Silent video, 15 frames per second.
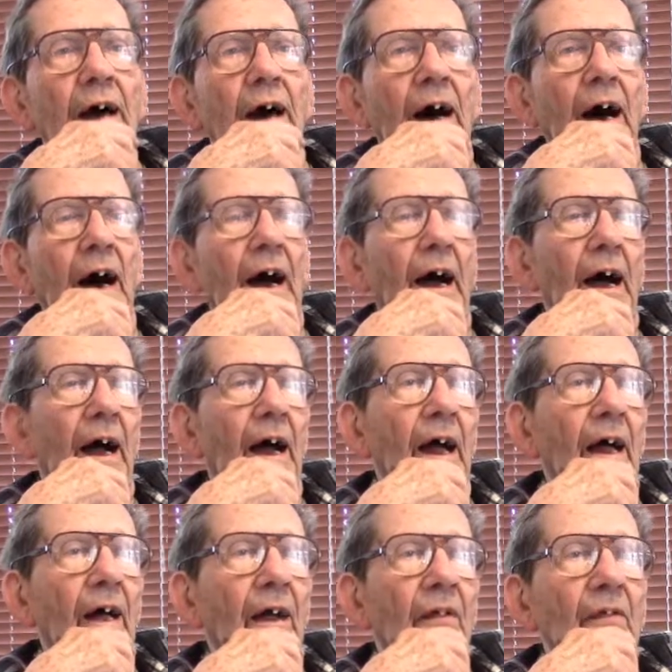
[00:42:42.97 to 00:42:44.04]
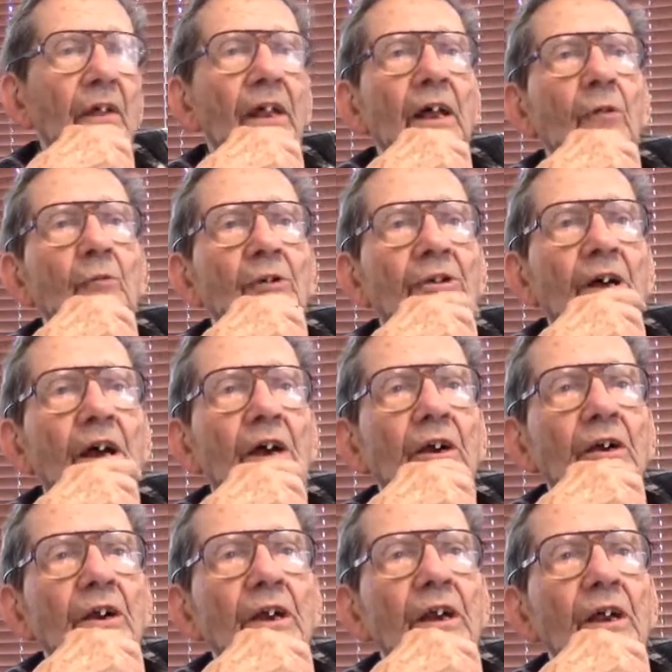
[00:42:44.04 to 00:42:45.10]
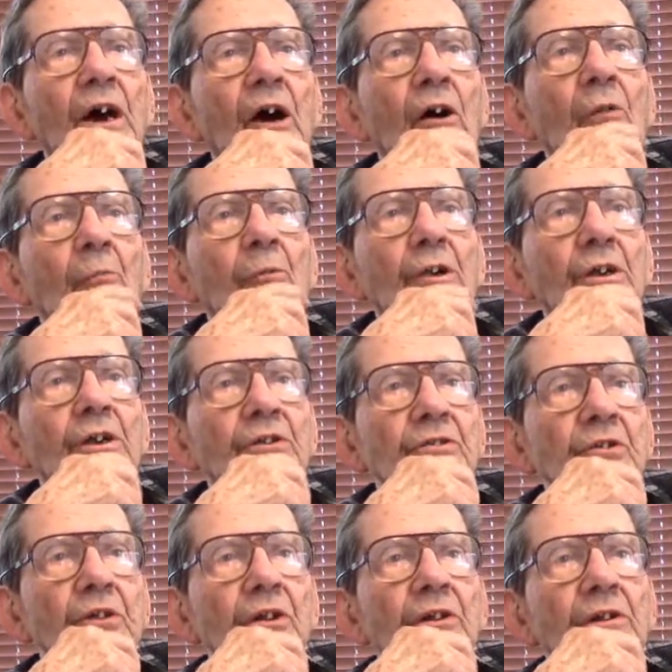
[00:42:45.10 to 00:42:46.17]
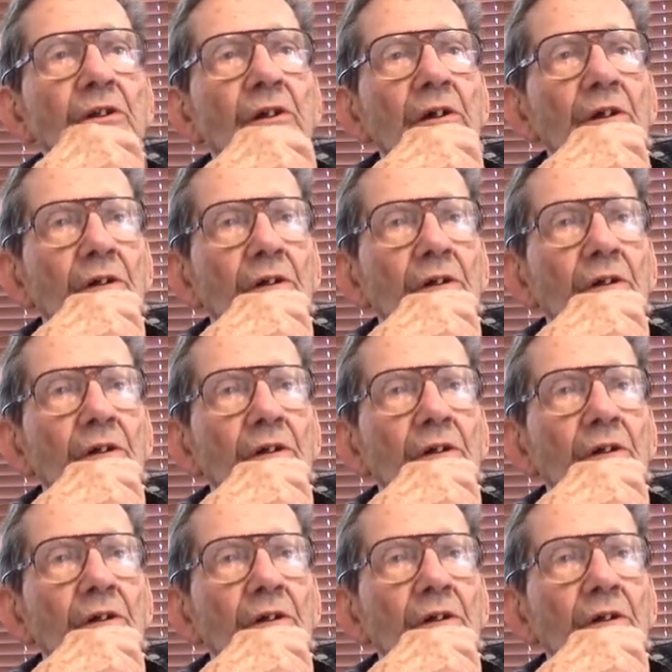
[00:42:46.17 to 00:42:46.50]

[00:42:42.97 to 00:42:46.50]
then I retired anyhow, Prudential and